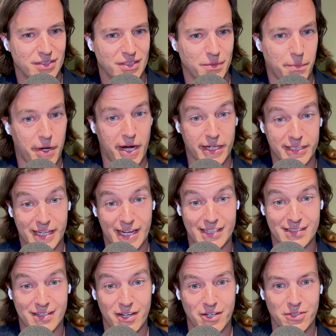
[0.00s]
the
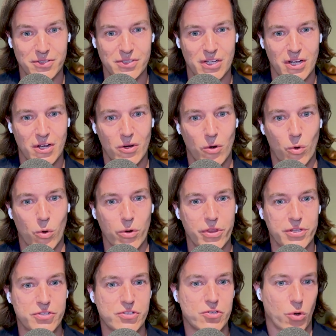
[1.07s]
podcast host or the
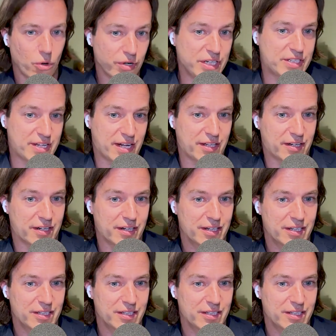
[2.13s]
storyteller?